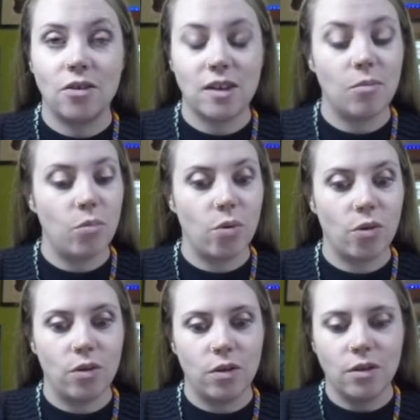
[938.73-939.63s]
your
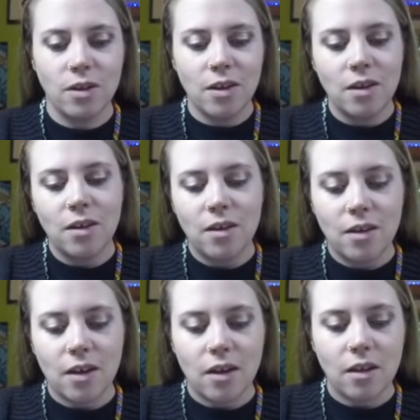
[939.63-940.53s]
temporal
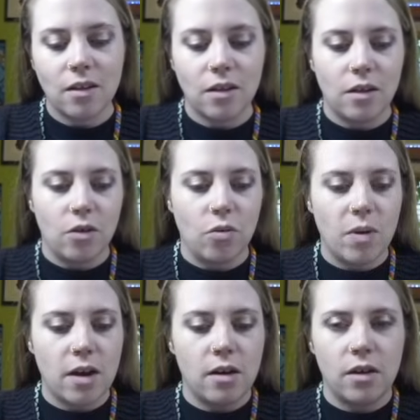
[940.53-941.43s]

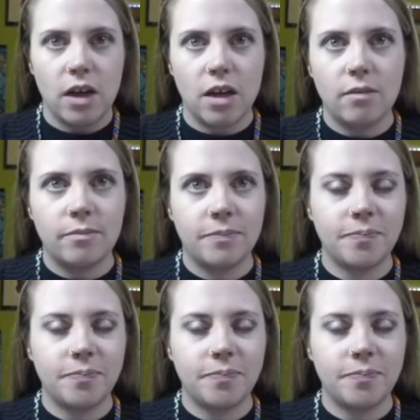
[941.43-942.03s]
lobe area,